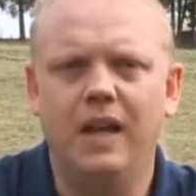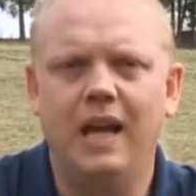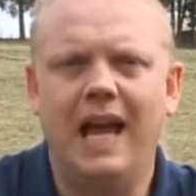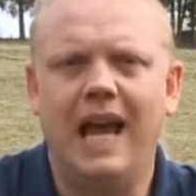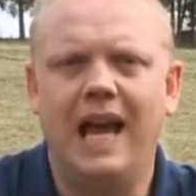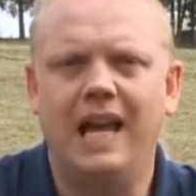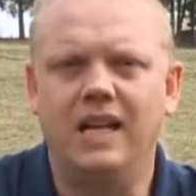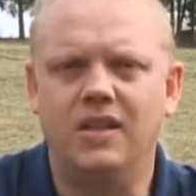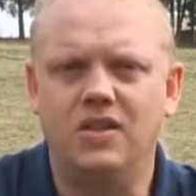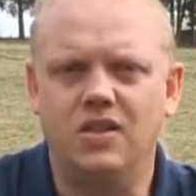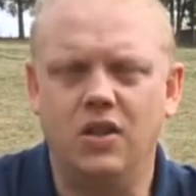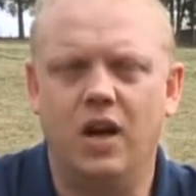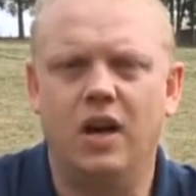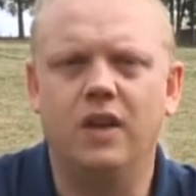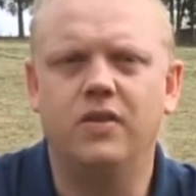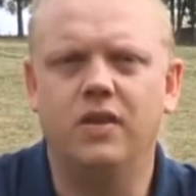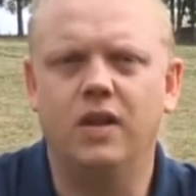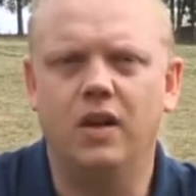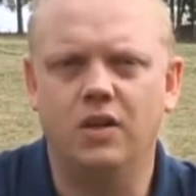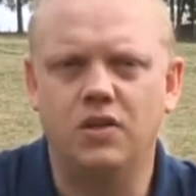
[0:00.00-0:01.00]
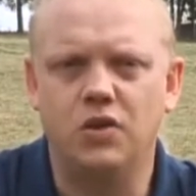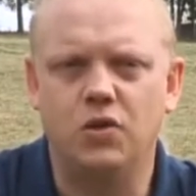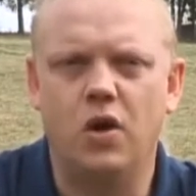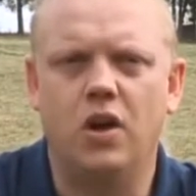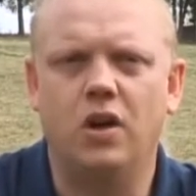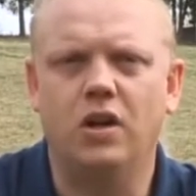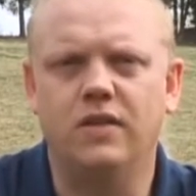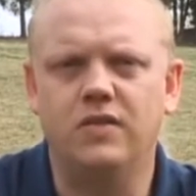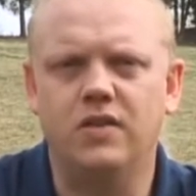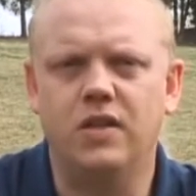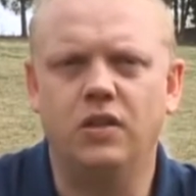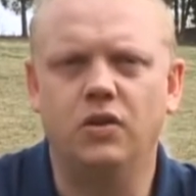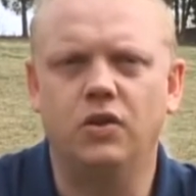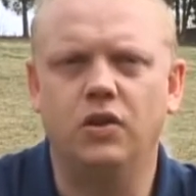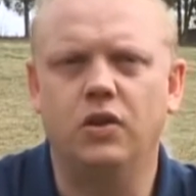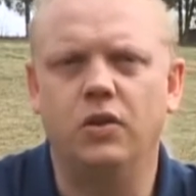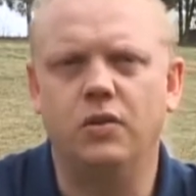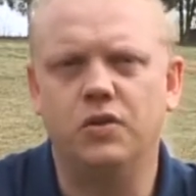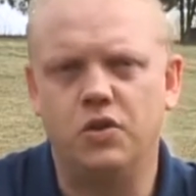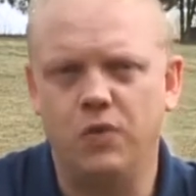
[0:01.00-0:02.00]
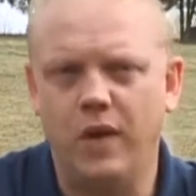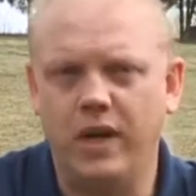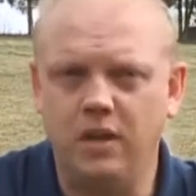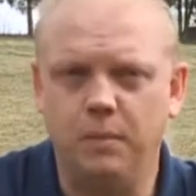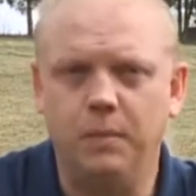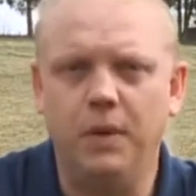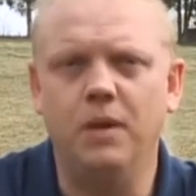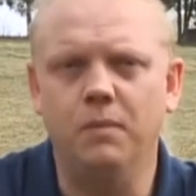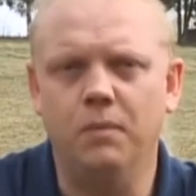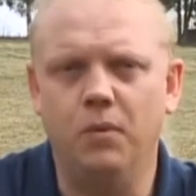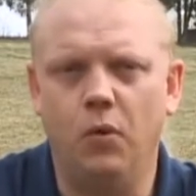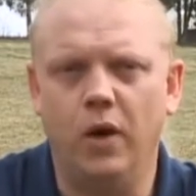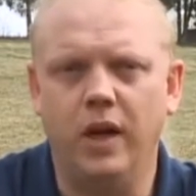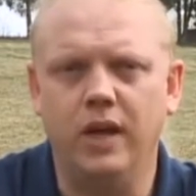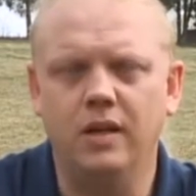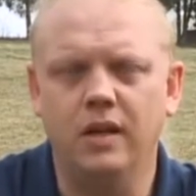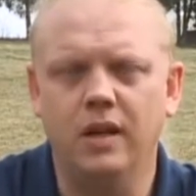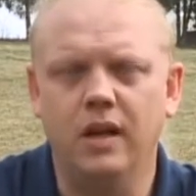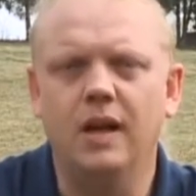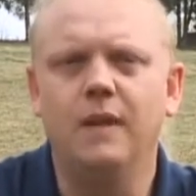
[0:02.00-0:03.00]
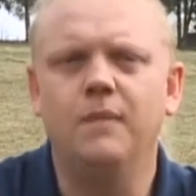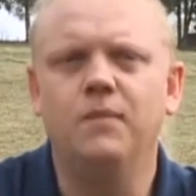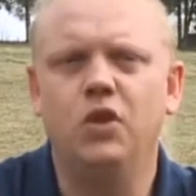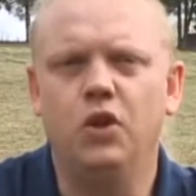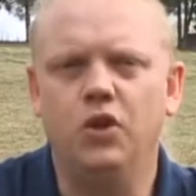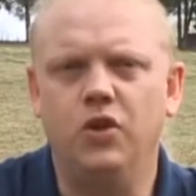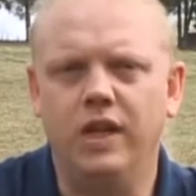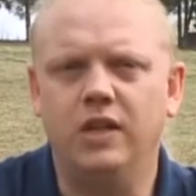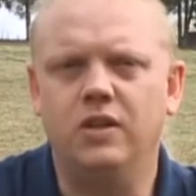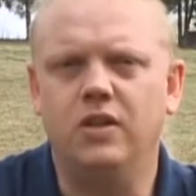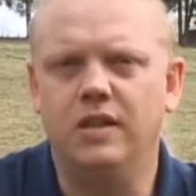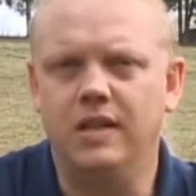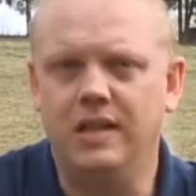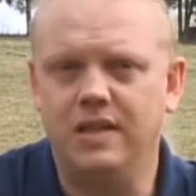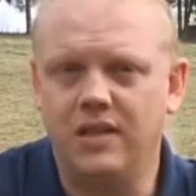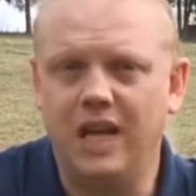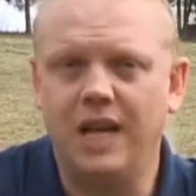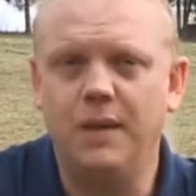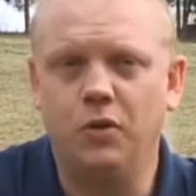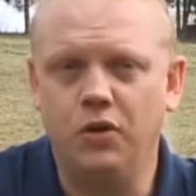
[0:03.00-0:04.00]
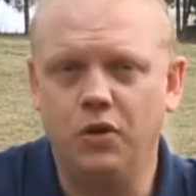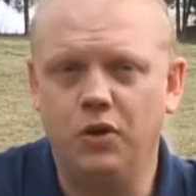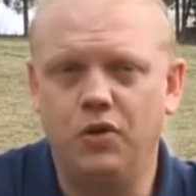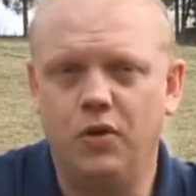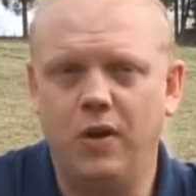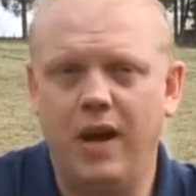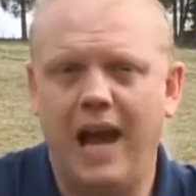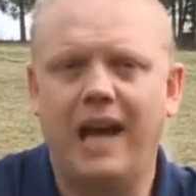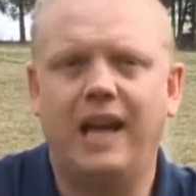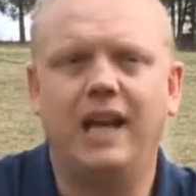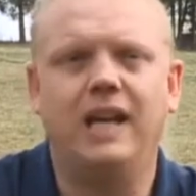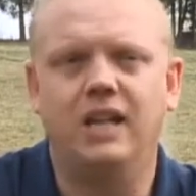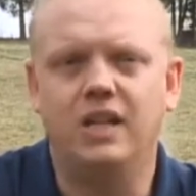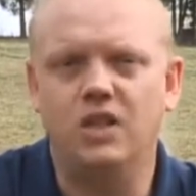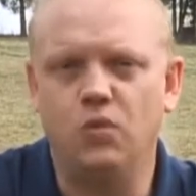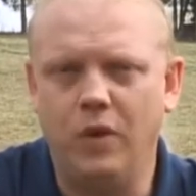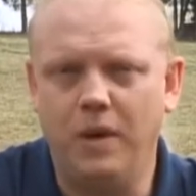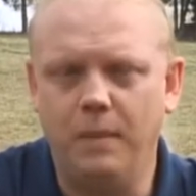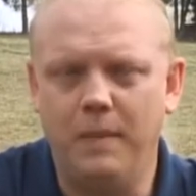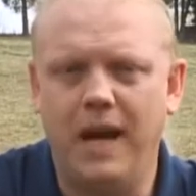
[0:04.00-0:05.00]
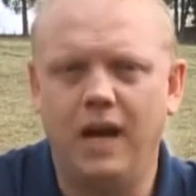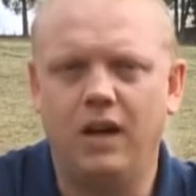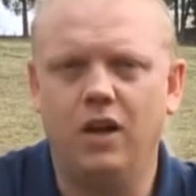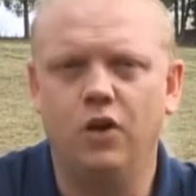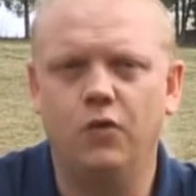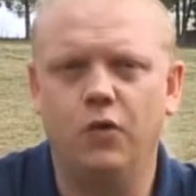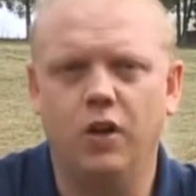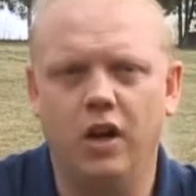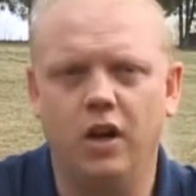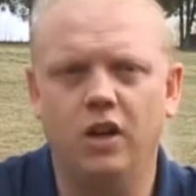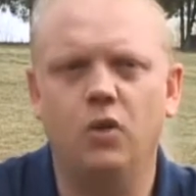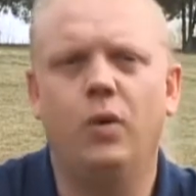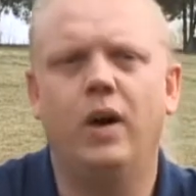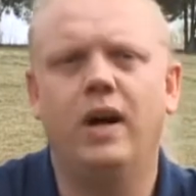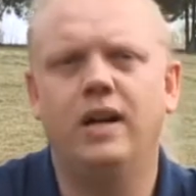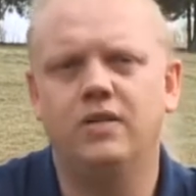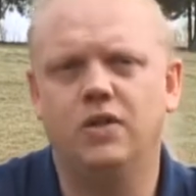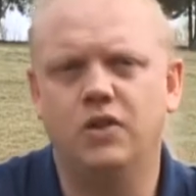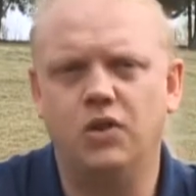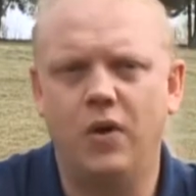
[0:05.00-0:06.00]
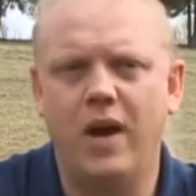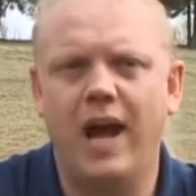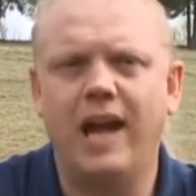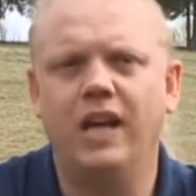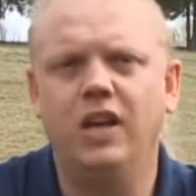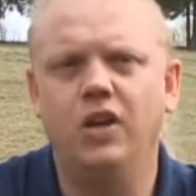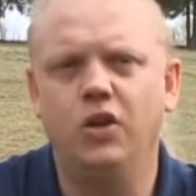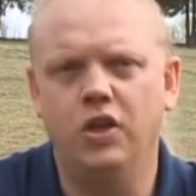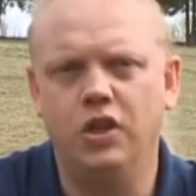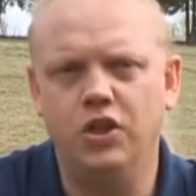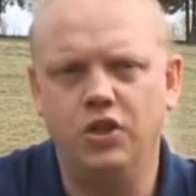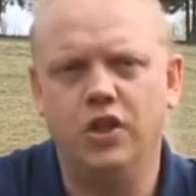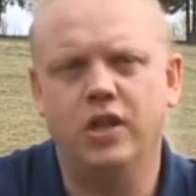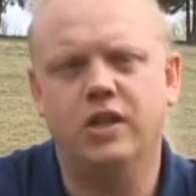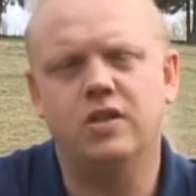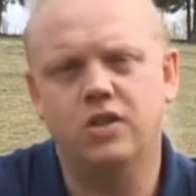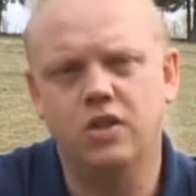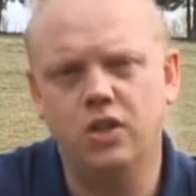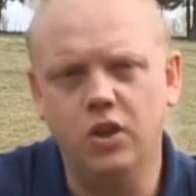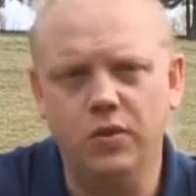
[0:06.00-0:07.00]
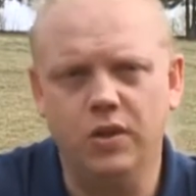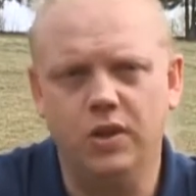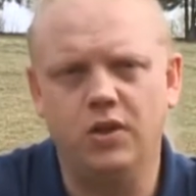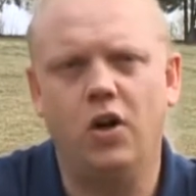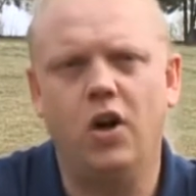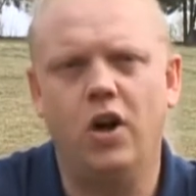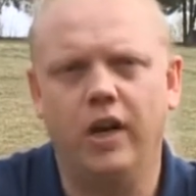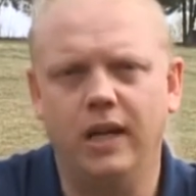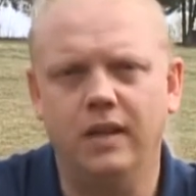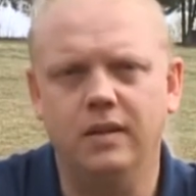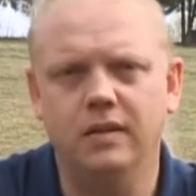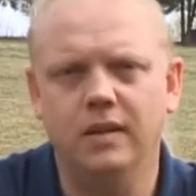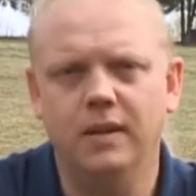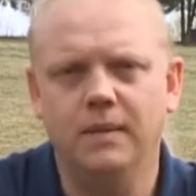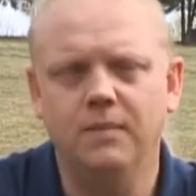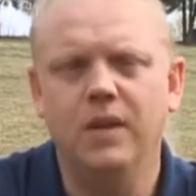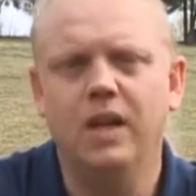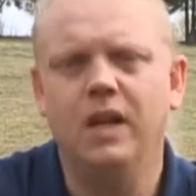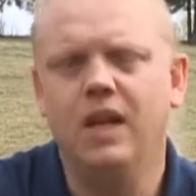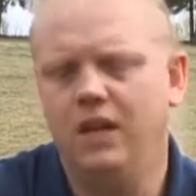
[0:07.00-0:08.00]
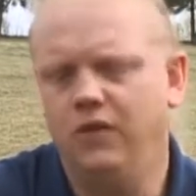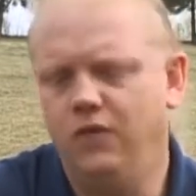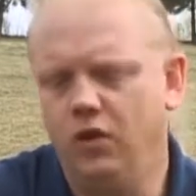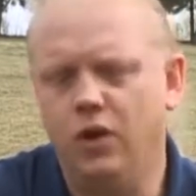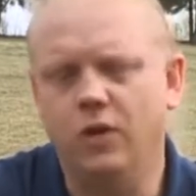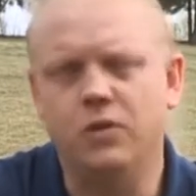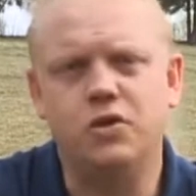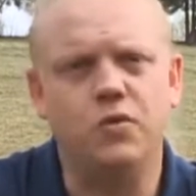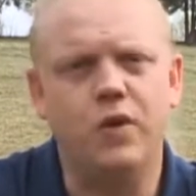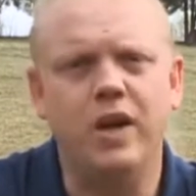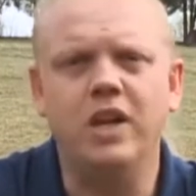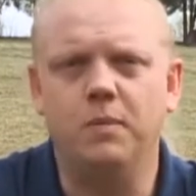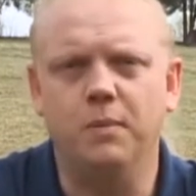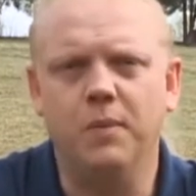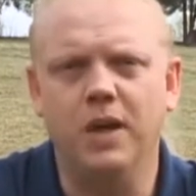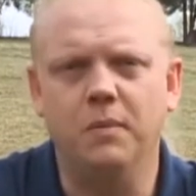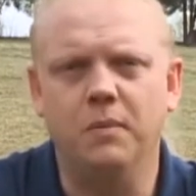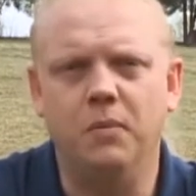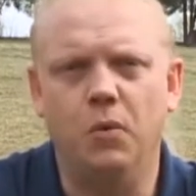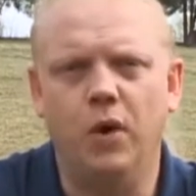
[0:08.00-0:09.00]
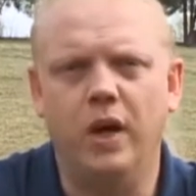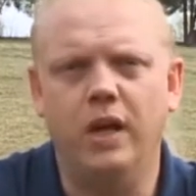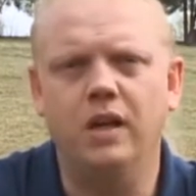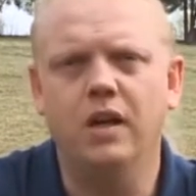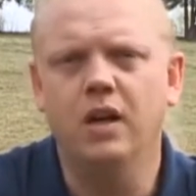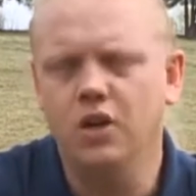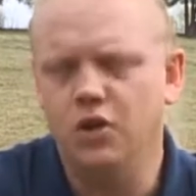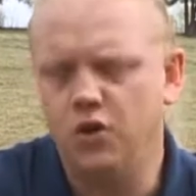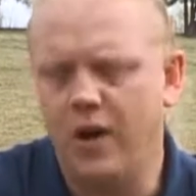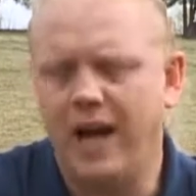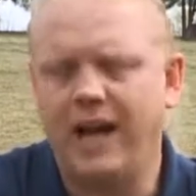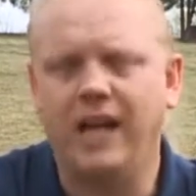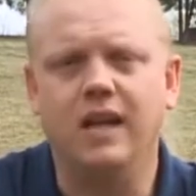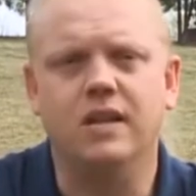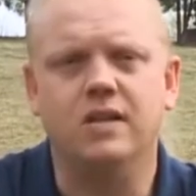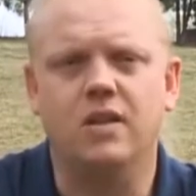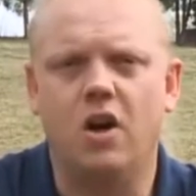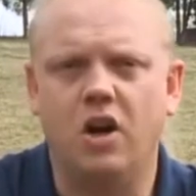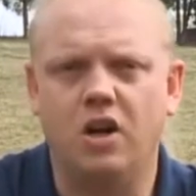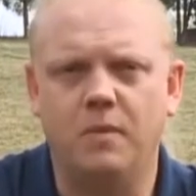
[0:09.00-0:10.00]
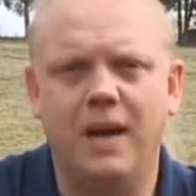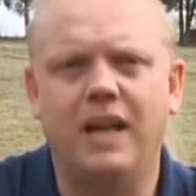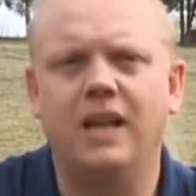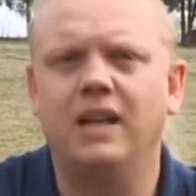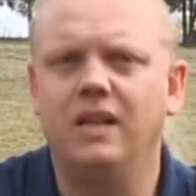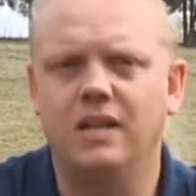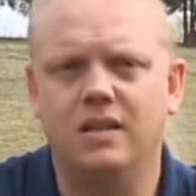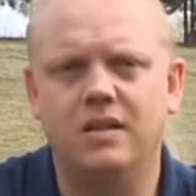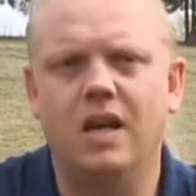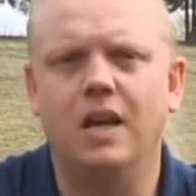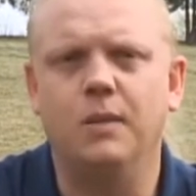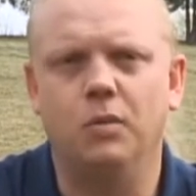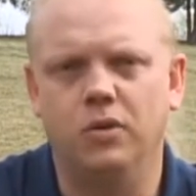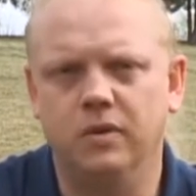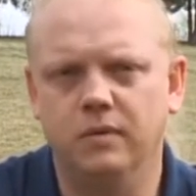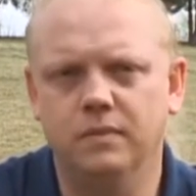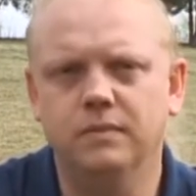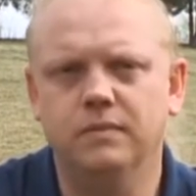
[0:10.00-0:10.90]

and it's not a strong enough signal to go straight to pinpoint, you need to disable your tracking and sweep back over it. Otherwise, the tracking could adjust to the target. If you go straight to pinpoint, tracking is automatically disabled.